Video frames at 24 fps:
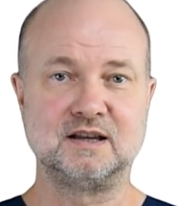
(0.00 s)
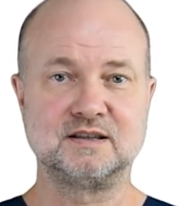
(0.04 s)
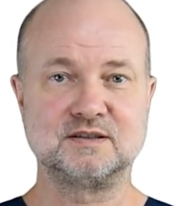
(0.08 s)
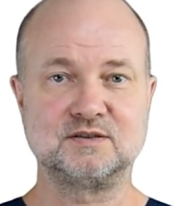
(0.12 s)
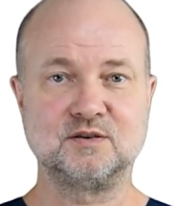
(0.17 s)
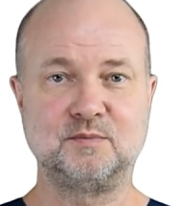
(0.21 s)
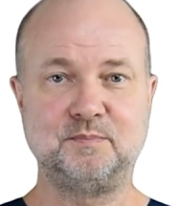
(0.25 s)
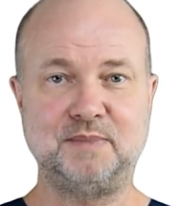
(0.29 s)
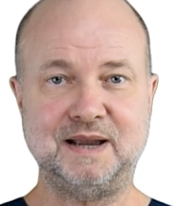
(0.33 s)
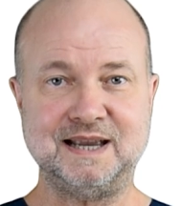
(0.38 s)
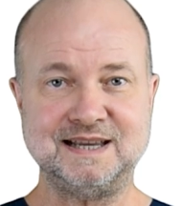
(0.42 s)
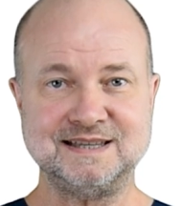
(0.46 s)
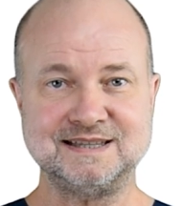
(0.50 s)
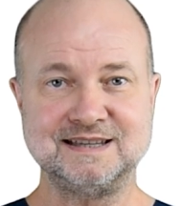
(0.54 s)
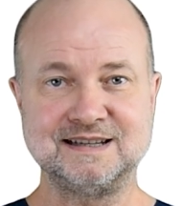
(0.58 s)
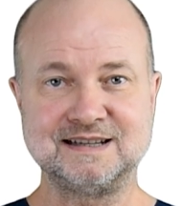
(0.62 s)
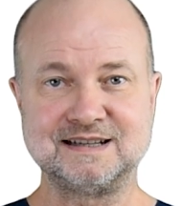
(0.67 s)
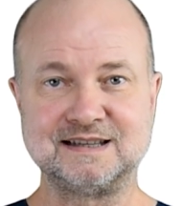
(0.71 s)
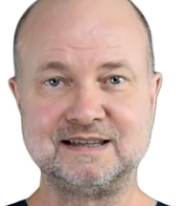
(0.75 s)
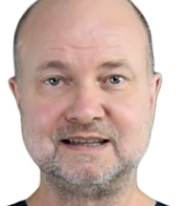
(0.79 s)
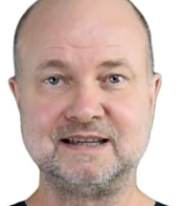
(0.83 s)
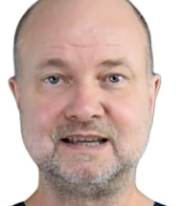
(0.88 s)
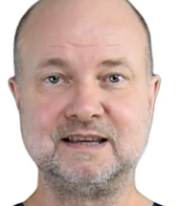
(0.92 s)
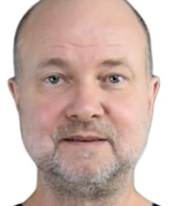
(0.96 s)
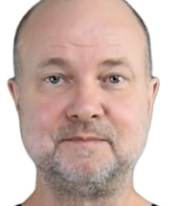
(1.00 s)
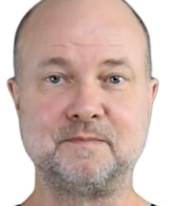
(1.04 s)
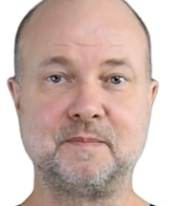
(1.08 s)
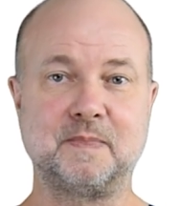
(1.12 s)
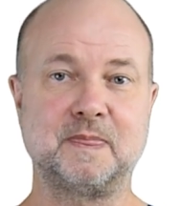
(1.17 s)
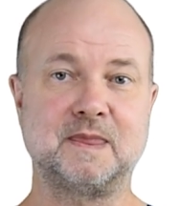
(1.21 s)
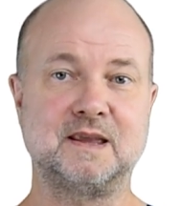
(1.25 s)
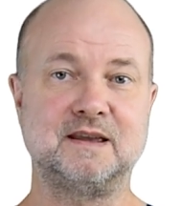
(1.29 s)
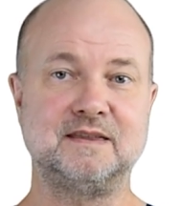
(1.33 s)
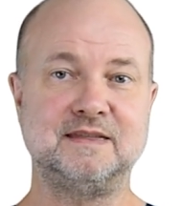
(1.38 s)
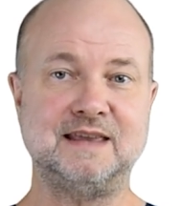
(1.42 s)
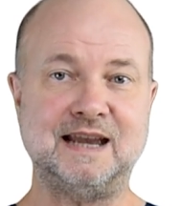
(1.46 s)
So basically,
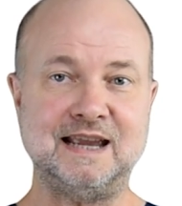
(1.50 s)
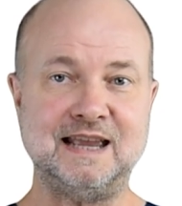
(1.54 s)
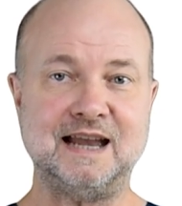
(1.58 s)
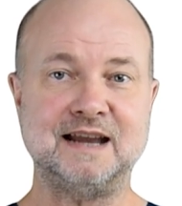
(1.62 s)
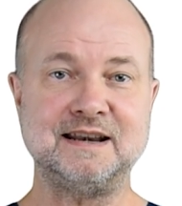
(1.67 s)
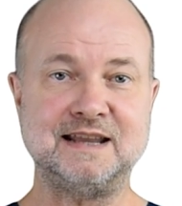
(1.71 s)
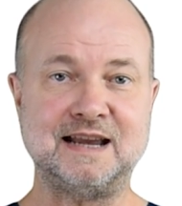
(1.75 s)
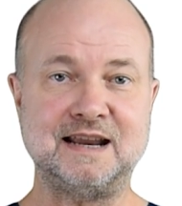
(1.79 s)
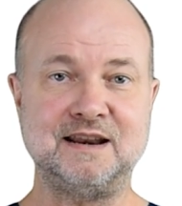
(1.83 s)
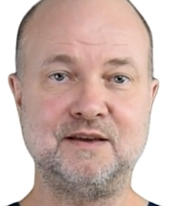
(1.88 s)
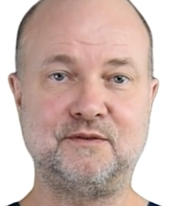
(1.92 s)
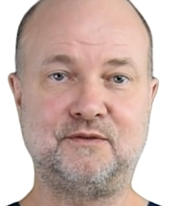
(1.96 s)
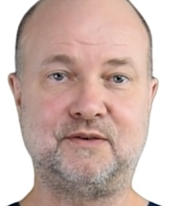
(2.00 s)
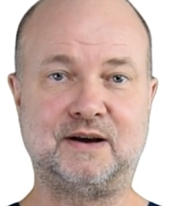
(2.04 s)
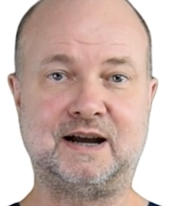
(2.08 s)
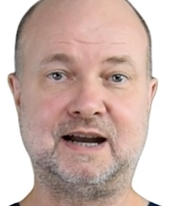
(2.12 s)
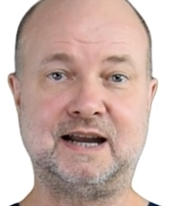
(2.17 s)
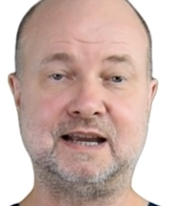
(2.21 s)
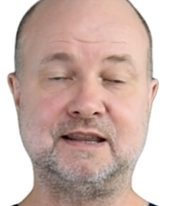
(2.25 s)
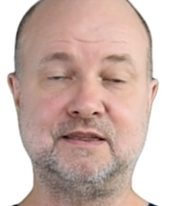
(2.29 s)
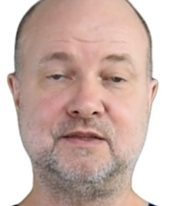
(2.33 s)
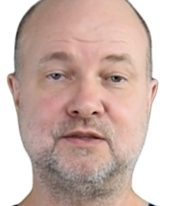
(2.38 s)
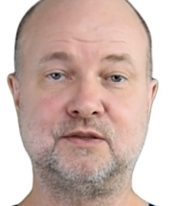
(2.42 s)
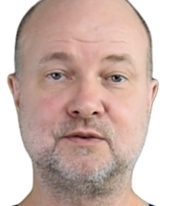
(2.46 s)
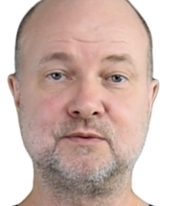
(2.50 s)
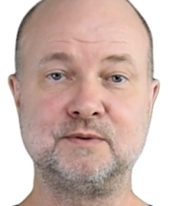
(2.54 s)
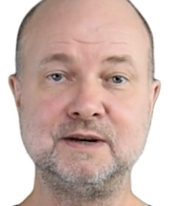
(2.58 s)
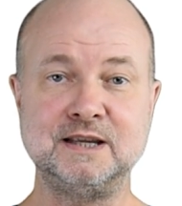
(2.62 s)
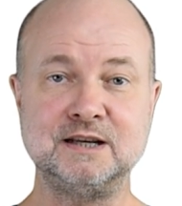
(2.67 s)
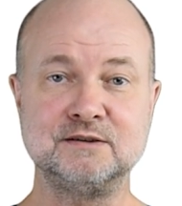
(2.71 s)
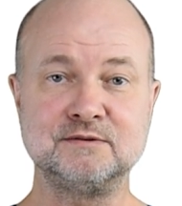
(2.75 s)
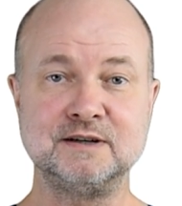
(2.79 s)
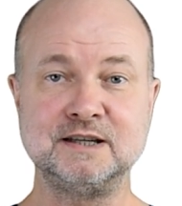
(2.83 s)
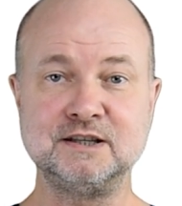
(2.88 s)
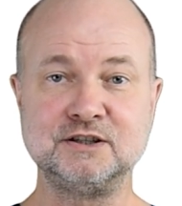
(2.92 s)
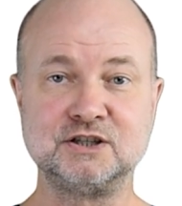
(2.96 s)
they identified
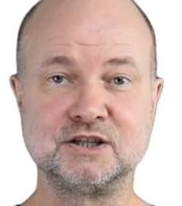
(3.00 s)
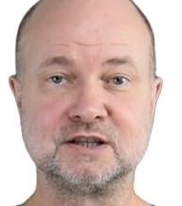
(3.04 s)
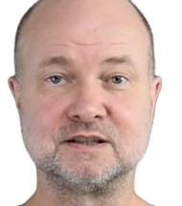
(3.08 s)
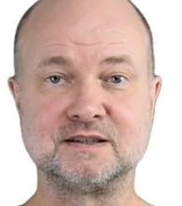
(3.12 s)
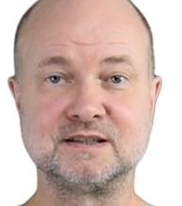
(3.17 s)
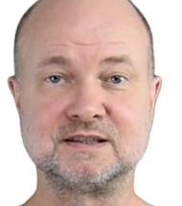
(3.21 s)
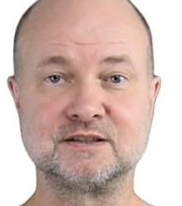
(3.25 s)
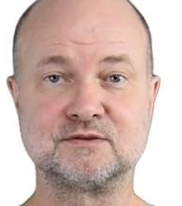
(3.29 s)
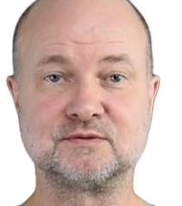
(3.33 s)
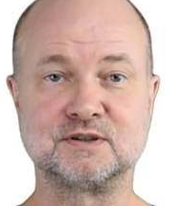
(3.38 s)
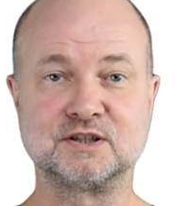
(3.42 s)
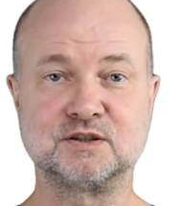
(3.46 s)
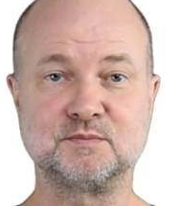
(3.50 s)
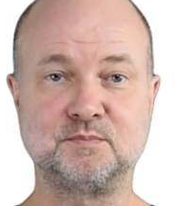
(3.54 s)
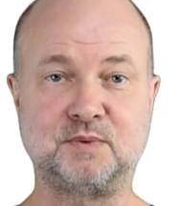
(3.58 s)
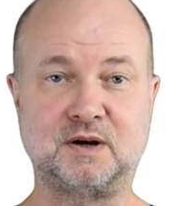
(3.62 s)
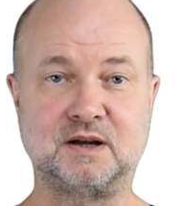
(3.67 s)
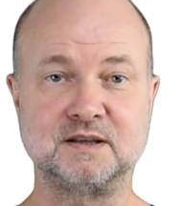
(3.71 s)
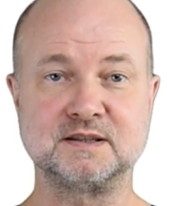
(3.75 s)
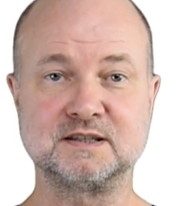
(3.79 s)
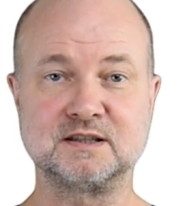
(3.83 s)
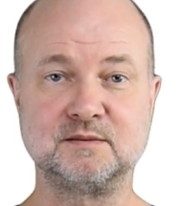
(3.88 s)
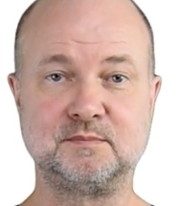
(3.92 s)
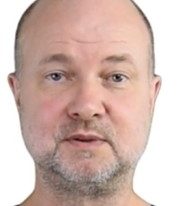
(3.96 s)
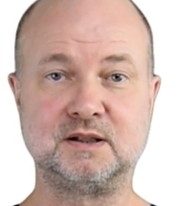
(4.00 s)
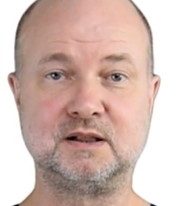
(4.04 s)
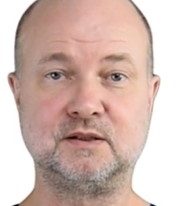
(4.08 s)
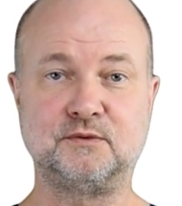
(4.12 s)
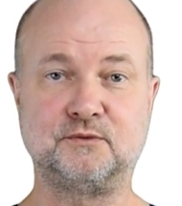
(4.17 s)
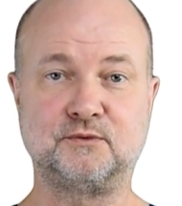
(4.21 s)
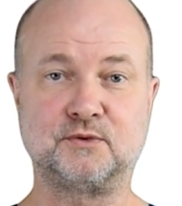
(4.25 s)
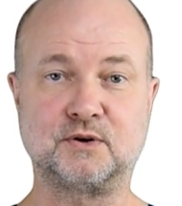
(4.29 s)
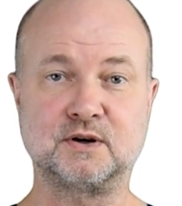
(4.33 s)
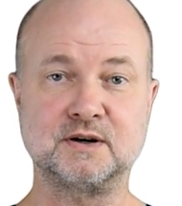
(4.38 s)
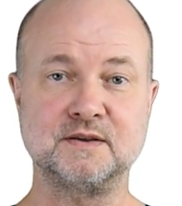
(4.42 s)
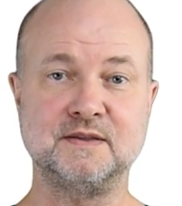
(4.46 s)
three regions responsible
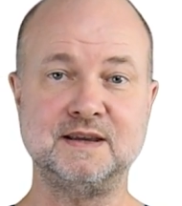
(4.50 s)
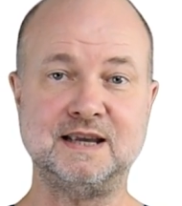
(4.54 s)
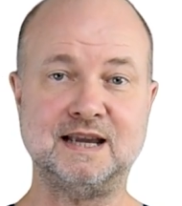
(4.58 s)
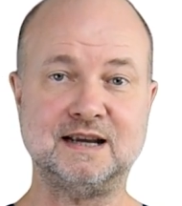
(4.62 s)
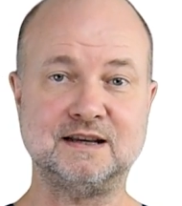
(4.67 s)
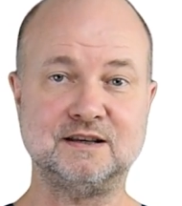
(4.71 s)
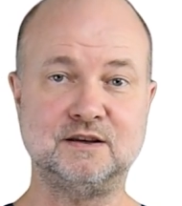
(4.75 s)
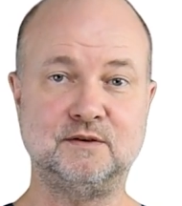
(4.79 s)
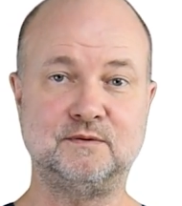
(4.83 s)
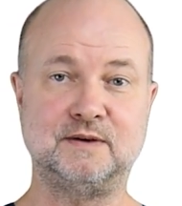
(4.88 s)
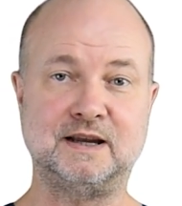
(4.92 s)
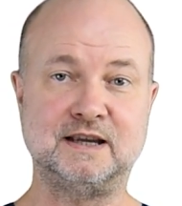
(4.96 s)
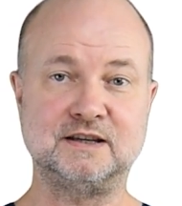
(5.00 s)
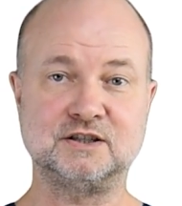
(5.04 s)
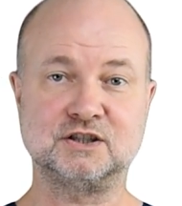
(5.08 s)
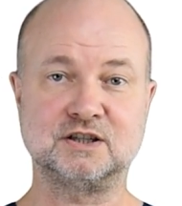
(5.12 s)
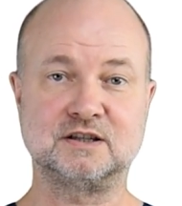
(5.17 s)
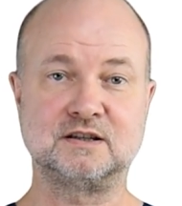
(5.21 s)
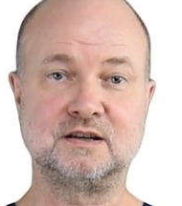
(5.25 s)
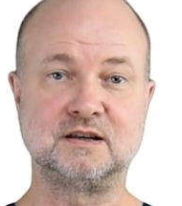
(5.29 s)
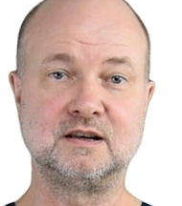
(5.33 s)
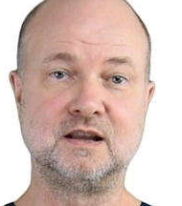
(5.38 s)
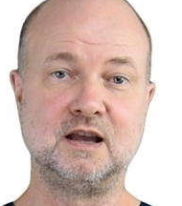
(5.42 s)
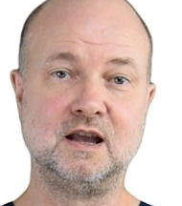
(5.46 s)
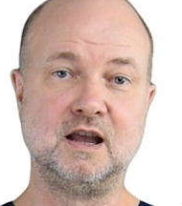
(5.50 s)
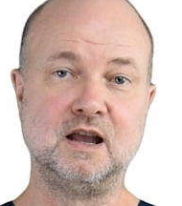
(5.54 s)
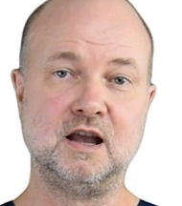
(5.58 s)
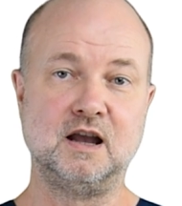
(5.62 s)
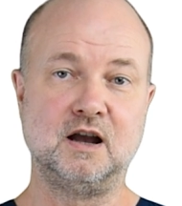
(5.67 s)
for the activation